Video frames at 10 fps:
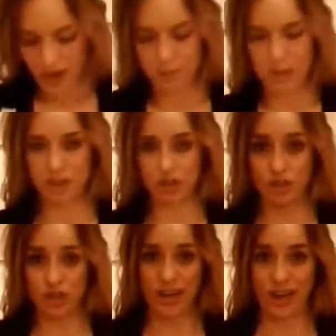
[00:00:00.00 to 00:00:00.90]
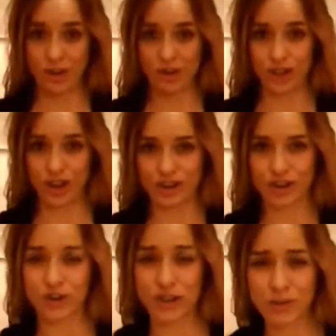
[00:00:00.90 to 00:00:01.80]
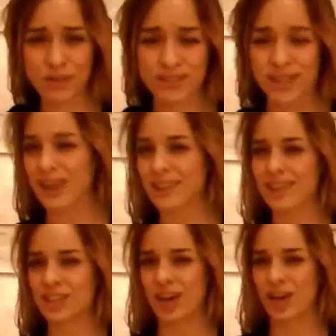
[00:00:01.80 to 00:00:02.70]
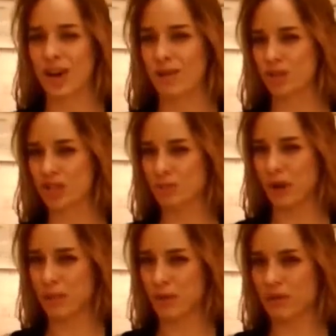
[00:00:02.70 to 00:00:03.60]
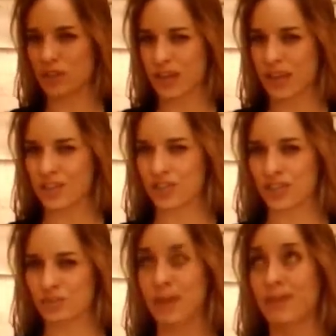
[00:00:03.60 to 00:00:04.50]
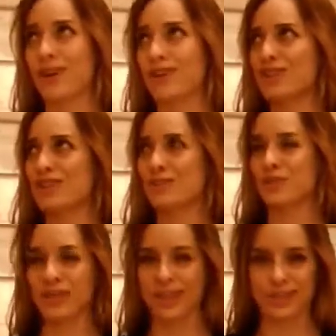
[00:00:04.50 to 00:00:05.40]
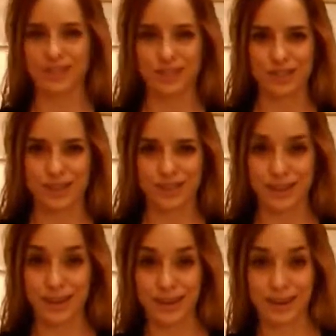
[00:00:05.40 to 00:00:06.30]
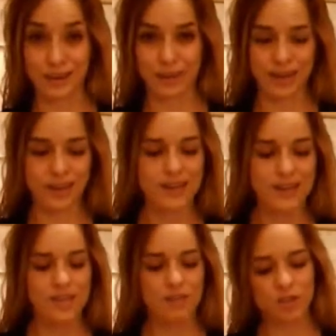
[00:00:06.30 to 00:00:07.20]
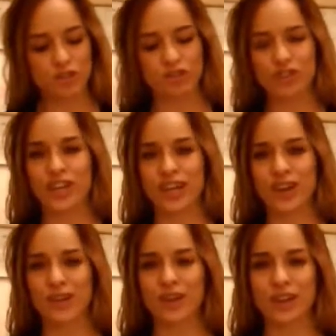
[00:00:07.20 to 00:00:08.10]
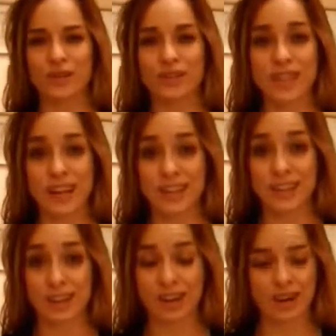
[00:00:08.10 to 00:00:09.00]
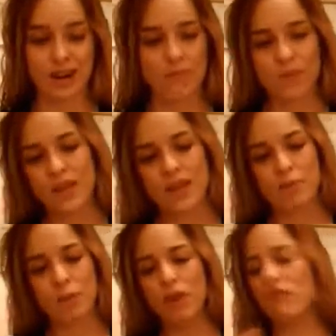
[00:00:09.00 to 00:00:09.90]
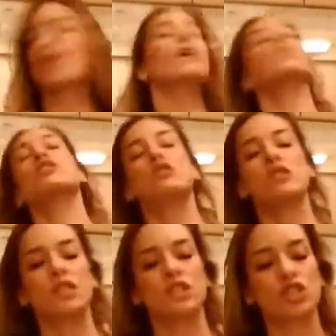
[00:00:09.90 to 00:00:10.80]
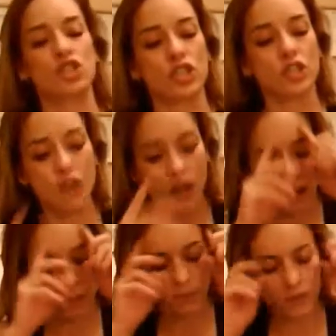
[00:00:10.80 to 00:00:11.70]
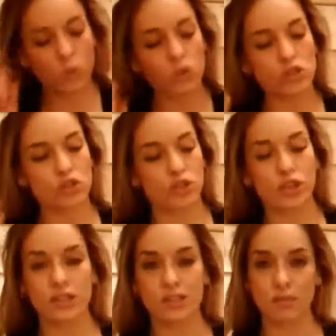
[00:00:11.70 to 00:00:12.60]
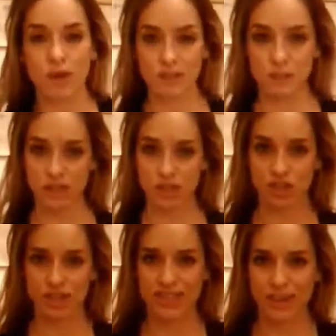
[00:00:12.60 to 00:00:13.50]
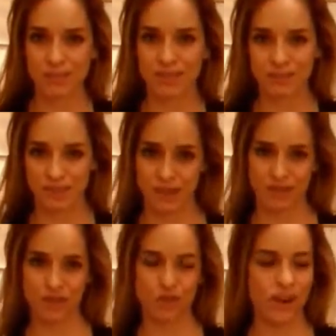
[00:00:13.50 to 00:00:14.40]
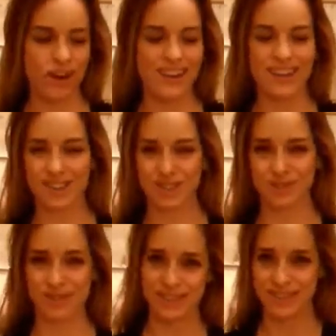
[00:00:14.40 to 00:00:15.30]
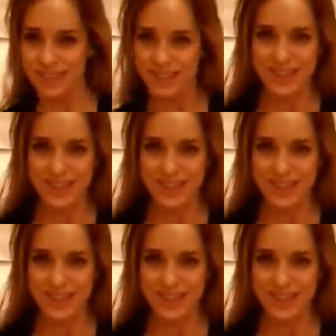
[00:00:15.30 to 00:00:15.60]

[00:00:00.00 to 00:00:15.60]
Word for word: Uh, make sure you check out her daughter, cookingwithtalia.com. She's my protege. She's being launched this week. I guess I just let the cat out of the bag. So make sure you check out cookingwithtalia.com. But my friend in New Zealand, she um, was cooking some recipes and she sent me some stuff to try because she wanted to